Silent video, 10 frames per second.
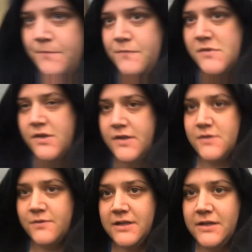so it's
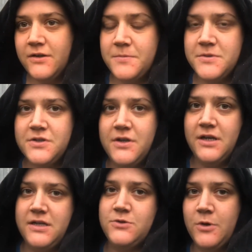a really good opportunity
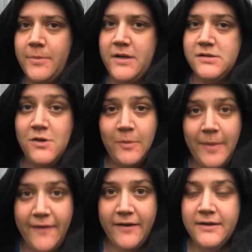to talk about solar
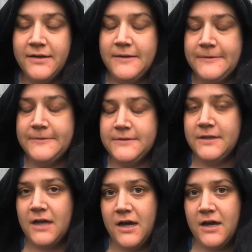power.
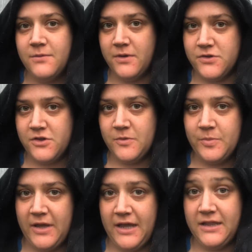Our workshop
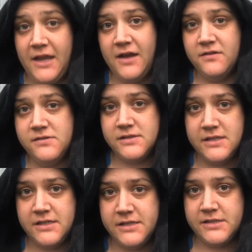and house
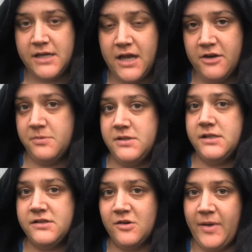is 100%
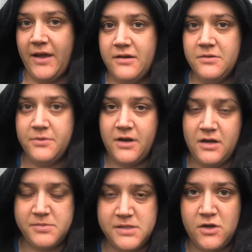solar powered. We're
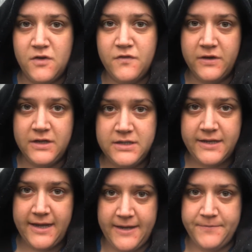100% off-grid.
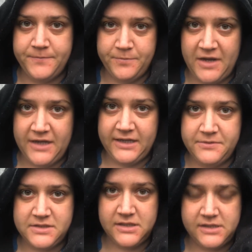Mainly we
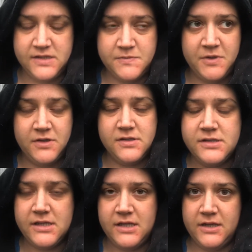did this because
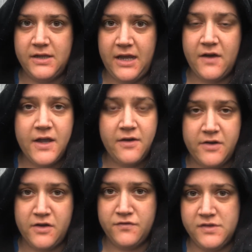in our
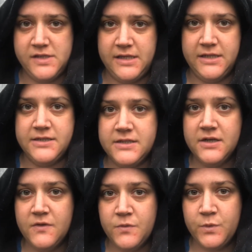area of New Zealand
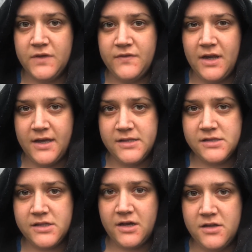we have a lines
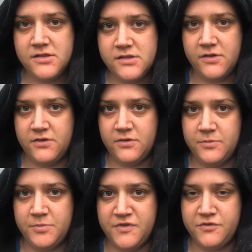charge, so
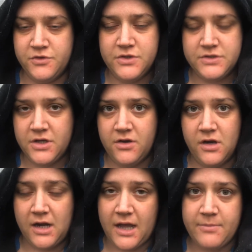before you turn on
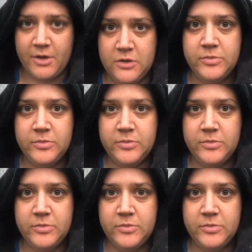a light bulb